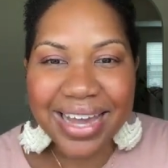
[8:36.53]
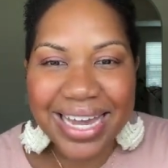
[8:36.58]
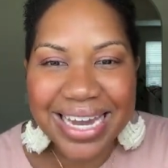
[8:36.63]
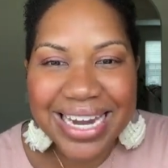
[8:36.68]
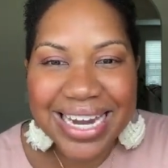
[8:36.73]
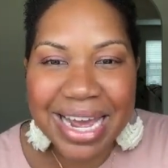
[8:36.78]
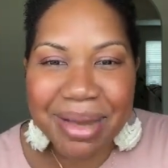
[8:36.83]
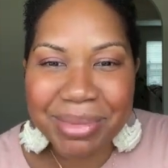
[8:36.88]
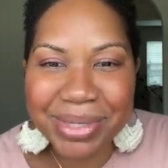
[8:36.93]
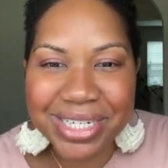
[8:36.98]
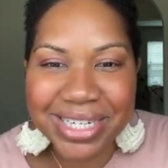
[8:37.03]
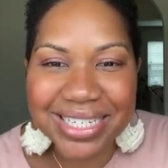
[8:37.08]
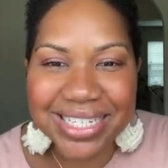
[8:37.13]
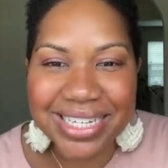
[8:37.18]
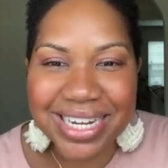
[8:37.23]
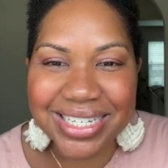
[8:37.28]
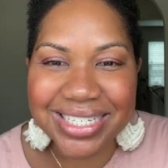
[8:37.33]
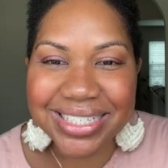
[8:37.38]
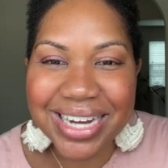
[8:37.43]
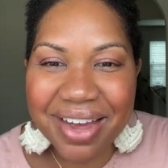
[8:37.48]
Eden Imaging
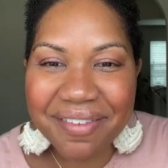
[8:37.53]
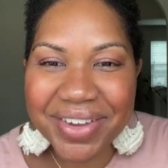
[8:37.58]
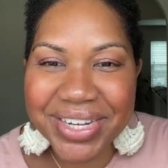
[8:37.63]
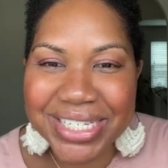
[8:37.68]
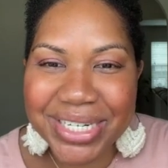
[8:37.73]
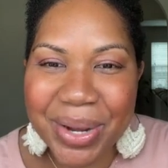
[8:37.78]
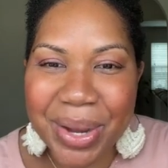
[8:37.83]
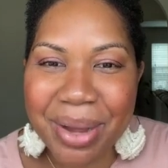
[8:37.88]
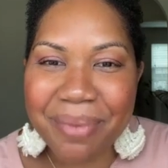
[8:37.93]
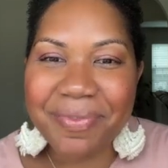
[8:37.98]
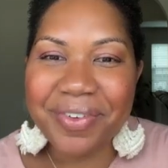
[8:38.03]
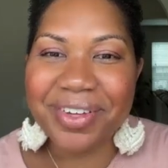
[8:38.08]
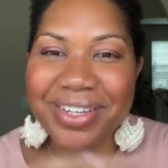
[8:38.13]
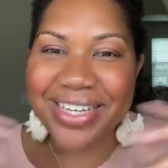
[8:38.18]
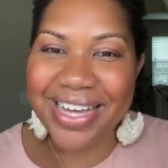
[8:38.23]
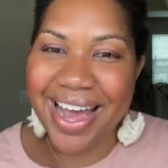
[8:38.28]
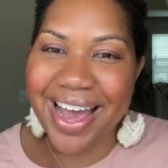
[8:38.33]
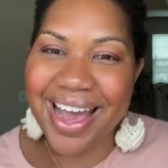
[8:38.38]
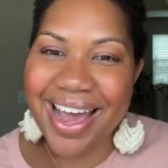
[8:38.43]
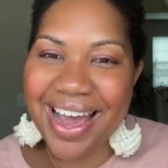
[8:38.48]
says, love it, so helpful.
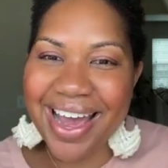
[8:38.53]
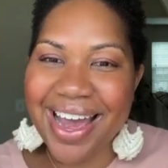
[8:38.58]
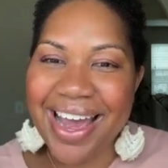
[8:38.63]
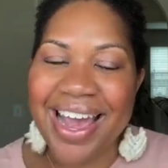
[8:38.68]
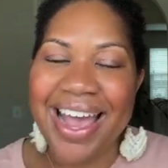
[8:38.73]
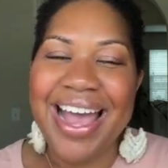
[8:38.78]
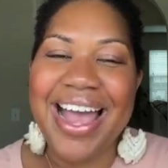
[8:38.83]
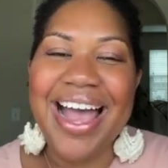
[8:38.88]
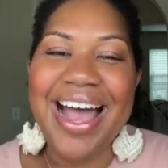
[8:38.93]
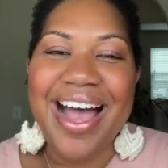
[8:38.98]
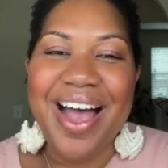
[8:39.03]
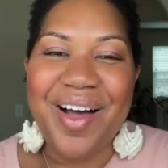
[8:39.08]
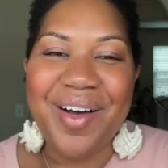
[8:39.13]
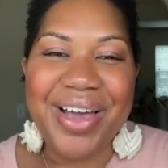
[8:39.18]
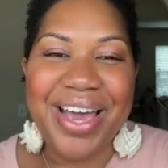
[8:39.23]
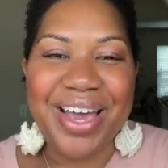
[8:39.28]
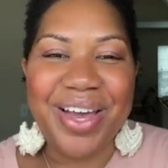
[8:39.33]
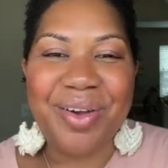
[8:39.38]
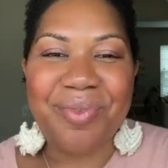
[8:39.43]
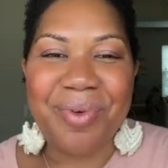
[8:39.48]
Yay.
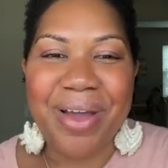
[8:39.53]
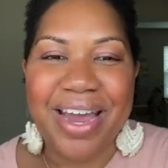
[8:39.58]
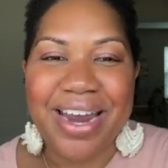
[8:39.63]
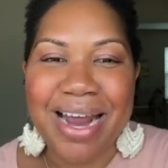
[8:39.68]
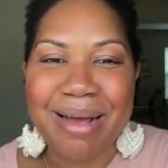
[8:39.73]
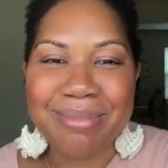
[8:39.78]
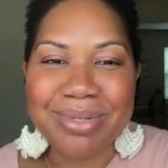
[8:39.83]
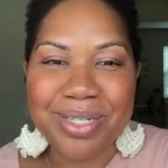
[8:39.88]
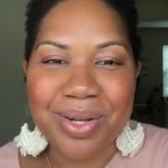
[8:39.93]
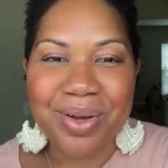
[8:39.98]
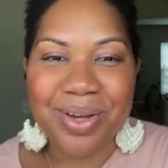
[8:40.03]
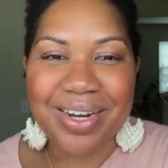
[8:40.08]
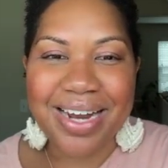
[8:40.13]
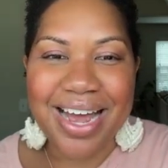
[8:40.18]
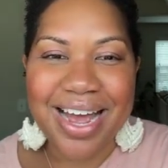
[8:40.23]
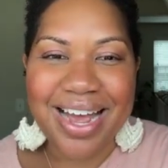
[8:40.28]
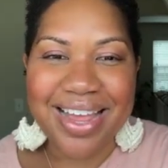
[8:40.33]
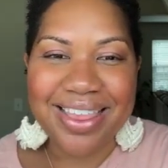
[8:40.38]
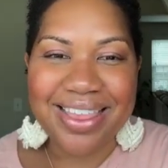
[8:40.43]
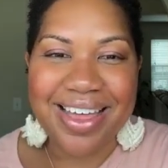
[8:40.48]
Okay, great. I'm so
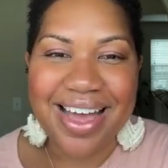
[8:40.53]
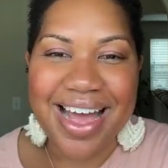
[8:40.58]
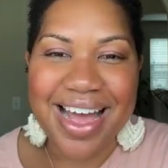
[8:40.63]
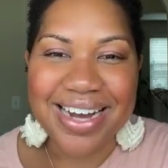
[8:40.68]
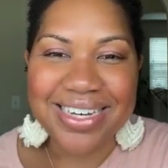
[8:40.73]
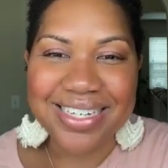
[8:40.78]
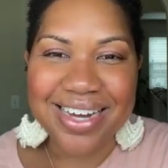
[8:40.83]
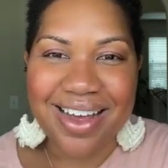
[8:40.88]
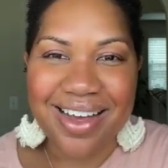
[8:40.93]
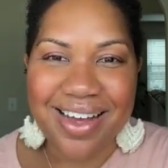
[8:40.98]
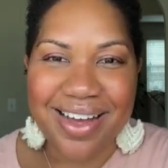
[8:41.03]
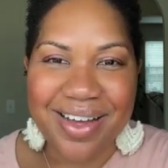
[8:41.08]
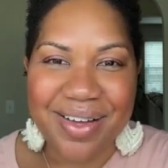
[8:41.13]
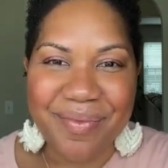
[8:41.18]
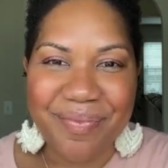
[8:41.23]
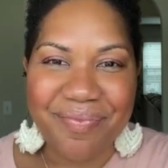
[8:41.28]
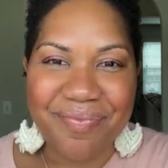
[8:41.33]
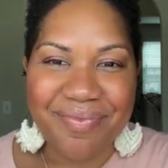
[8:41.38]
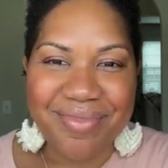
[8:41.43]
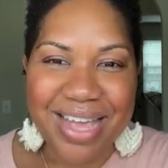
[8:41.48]
glad that
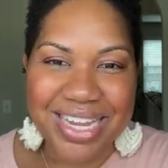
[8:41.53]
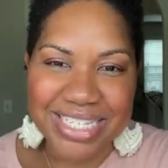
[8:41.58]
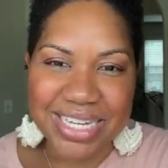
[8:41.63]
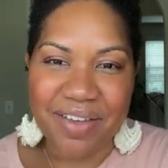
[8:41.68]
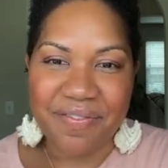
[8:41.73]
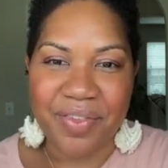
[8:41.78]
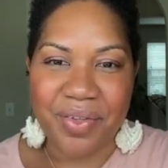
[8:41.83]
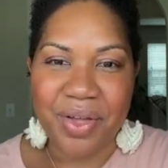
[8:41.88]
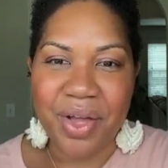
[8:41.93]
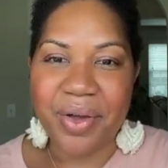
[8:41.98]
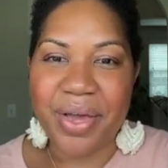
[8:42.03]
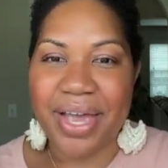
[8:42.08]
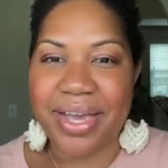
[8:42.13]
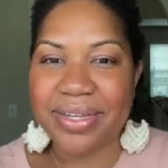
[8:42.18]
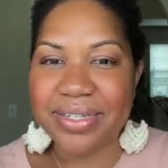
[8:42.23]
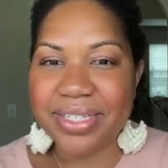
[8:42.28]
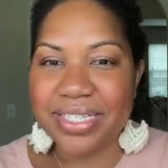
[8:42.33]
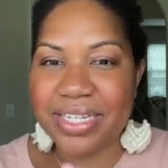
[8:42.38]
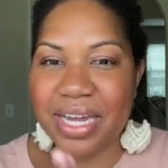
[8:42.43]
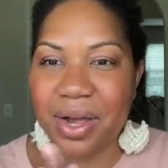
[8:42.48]
that's helpful.
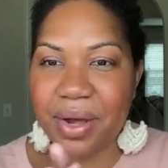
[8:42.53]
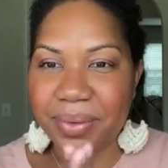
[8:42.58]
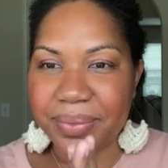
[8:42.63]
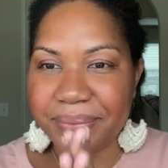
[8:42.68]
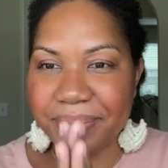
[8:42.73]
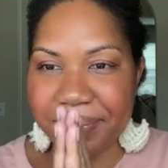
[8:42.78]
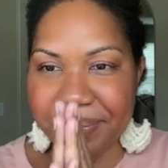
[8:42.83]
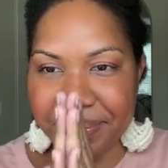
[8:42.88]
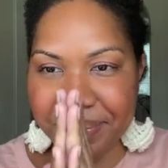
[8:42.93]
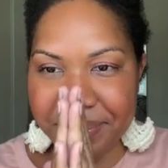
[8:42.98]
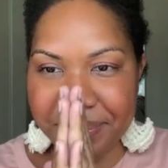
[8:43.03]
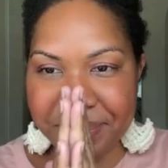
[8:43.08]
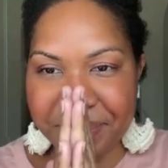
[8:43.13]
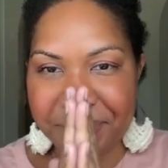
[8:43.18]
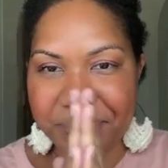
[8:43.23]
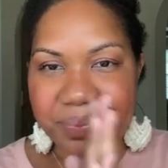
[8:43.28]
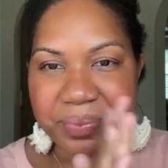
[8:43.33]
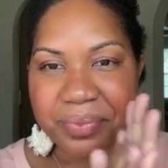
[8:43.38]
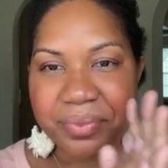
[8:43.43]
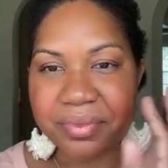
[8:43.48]
Okay, so
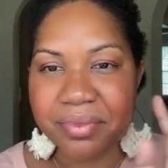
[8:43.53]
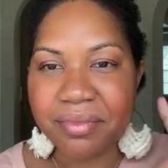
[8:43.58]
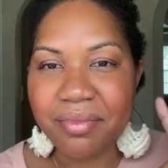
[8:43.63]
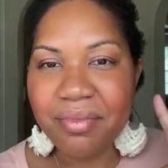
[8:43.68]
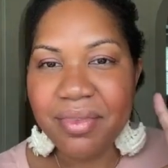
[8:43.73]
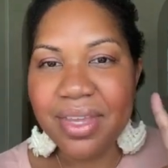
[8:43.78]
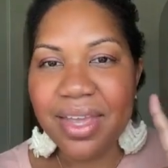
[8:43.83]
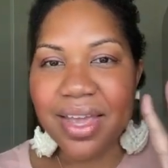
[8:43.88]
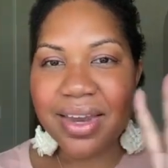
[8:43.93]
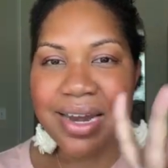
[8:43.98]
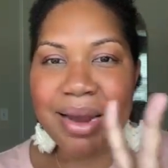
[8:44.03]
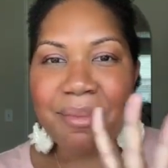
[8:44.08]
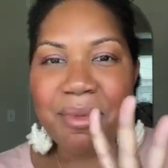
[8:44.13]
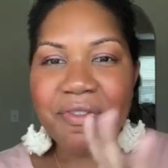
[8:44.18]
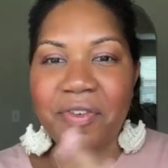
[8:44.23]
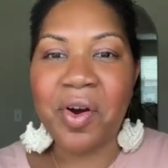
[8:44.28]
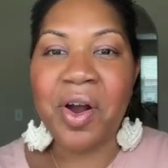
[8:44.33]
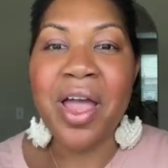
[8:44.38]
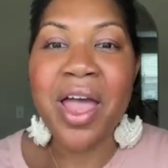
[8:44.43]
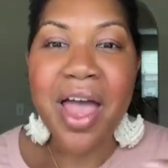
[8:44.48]

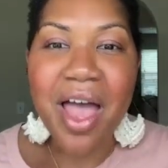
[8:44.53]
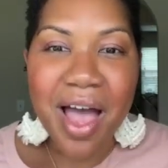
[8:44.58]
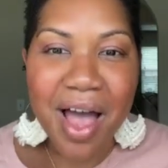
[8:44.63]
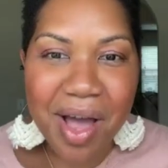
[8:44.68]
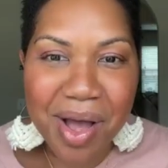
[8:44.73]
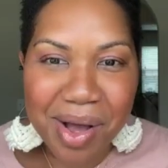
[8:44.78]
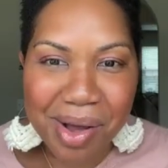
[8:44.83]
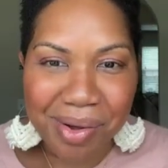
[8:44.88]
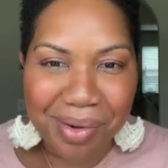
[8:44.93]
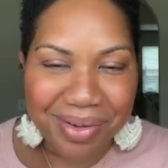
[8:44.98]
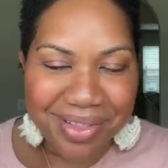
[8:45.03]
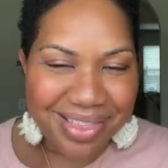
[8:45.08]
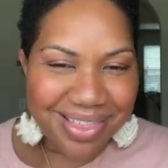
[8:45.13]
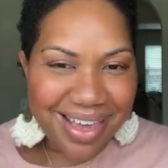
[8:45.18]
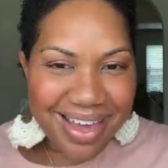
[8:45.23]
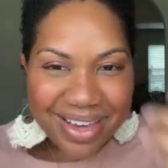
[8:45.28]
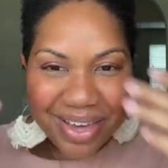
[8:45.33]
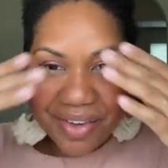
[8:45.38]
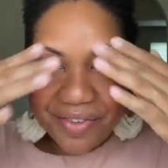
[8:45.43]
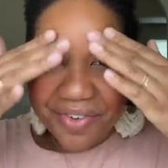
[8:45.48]
number 4. Oh,
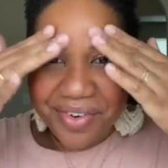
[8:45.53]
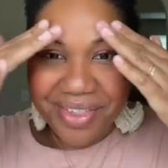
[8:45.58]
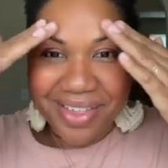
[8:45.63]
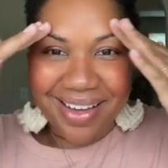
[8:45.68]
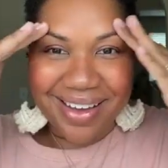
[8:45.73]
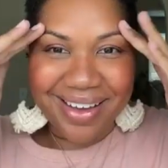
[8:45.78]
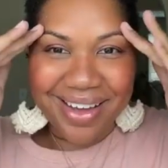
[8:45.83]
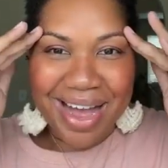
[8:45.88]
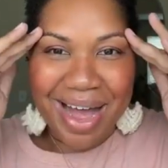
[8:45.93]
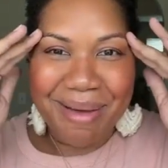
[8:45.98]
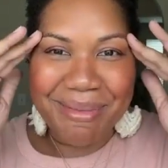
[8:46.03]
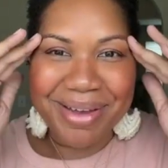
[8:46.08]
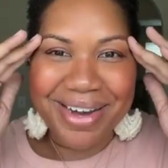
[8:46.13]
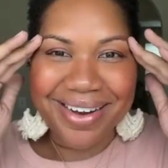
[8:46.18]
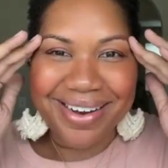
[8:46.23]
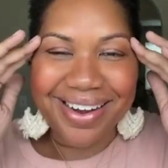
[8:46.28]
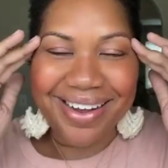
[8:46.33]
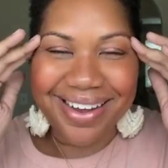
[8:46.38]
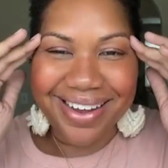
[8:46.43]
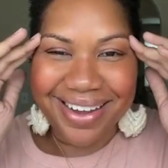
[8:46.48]
thank you for the
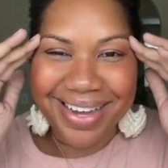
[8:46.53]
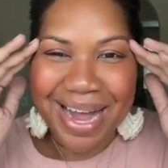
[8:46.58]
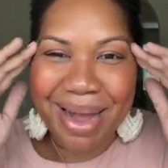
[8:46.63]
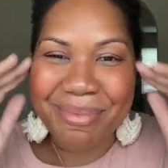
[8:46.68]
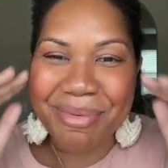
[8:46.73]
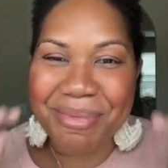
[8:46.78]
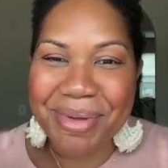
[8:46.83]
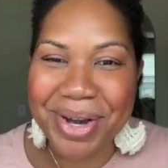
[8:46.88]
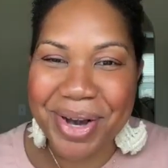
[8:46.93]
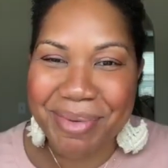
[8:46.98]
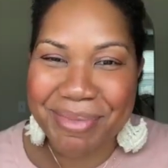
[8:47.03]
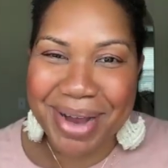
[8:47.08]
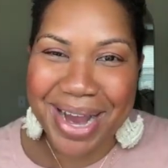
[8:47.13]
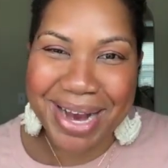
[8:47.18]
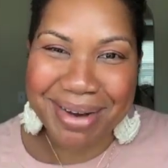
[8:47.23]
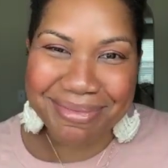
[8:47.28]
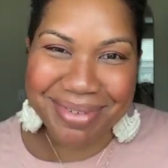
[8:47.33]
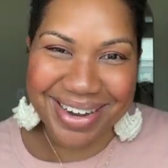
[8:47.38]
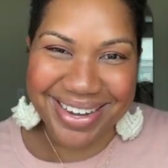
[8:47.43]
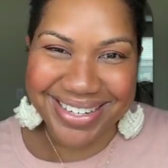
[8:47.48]
compliment on my
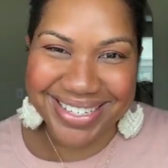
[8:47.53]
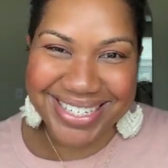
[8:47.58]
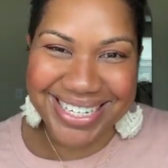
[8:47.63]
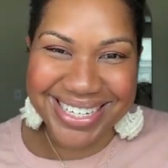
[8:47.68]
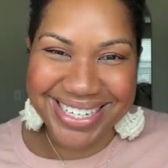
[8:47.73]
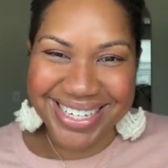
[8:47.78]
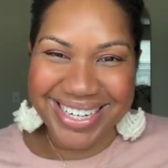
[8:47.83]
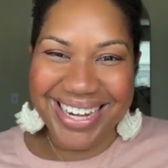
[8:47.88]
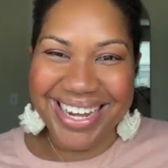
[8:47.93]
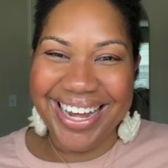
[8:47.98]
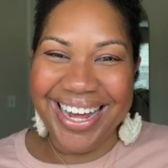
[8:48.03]
eyebrows.